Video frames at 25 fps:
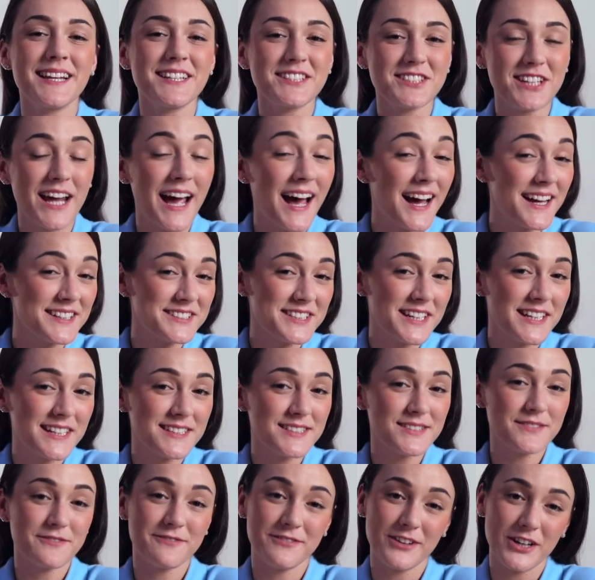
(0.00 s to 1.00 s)

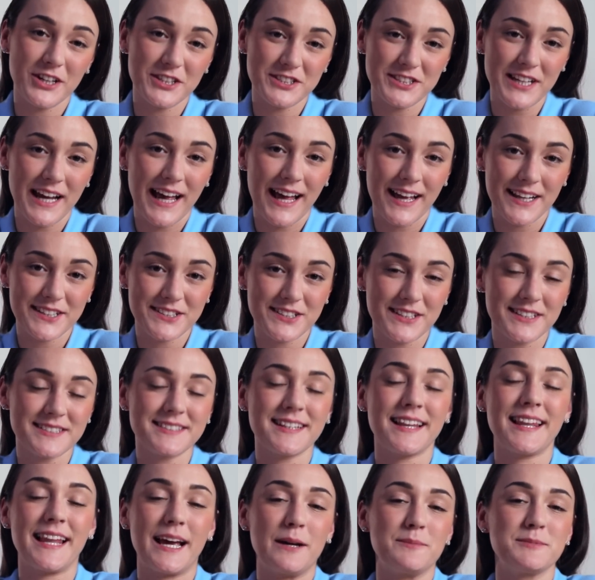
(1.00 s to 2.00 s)
Chargers, phone chargers,
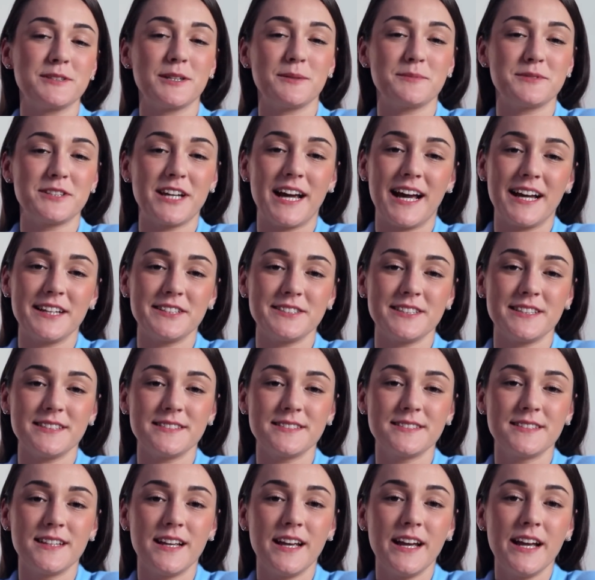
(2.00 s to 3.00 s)
laptop
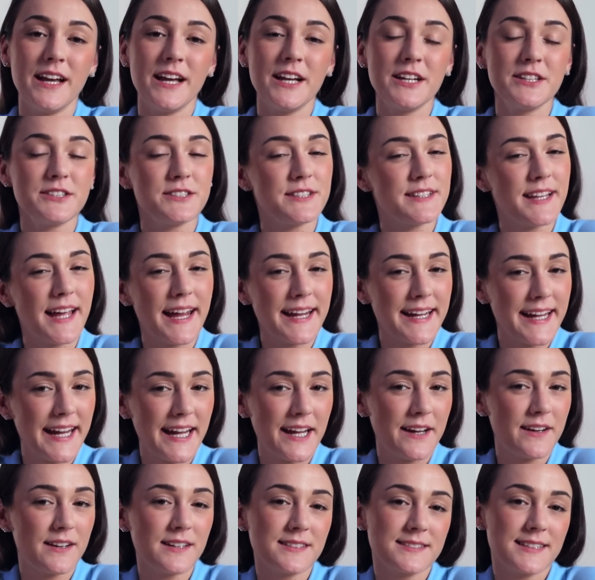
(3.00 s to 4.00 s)
chargers. Do they
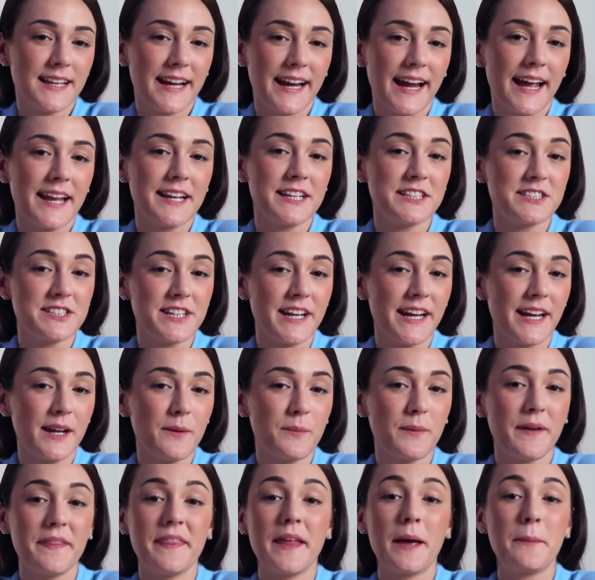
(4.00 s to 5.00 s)
keep guzzling energy
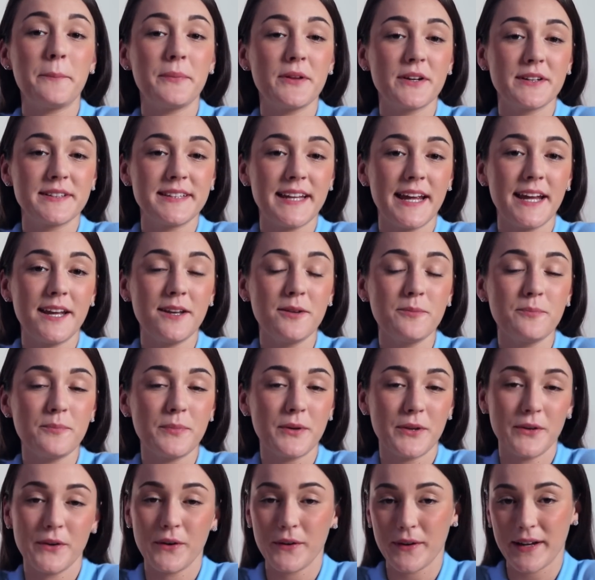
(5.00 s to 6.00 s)
when they're plugged in
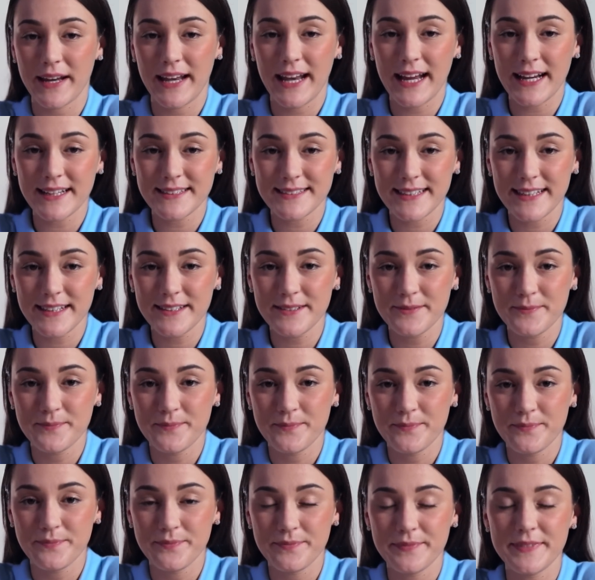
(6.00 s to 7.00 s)
but not connected?
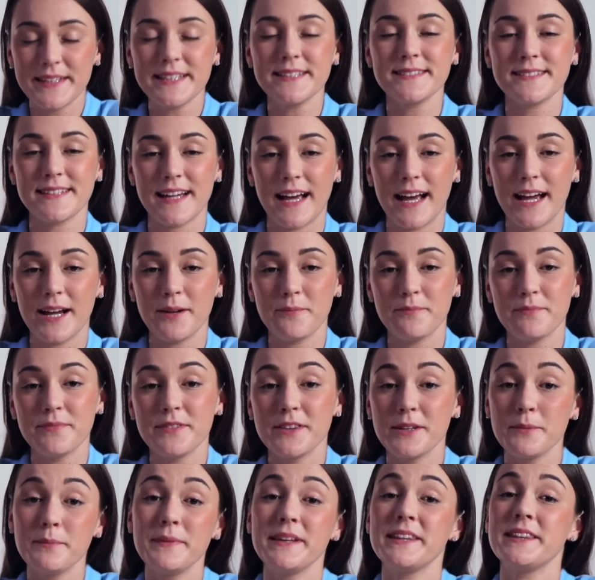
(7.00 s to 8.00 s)
This time,
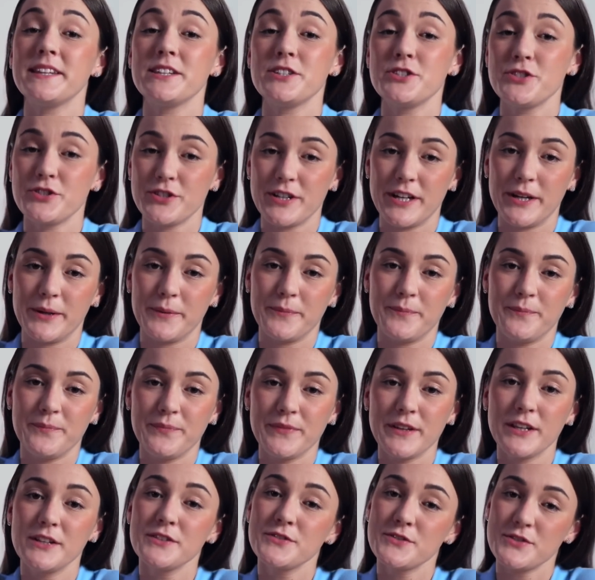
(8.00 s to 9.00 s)
the myth is true.
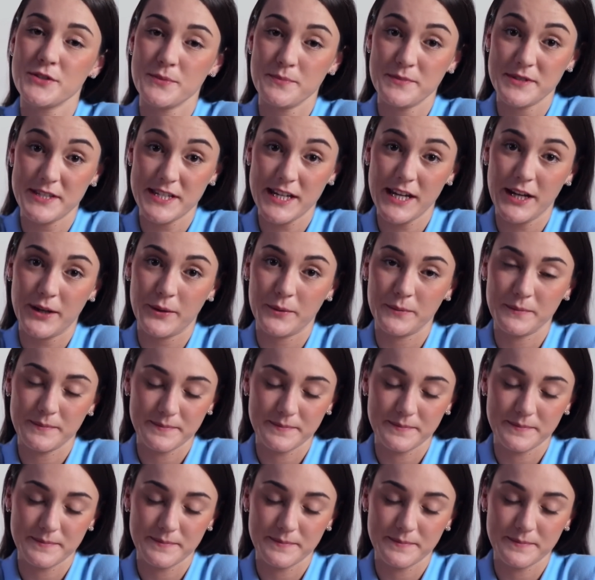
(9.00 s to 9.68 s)
Some do.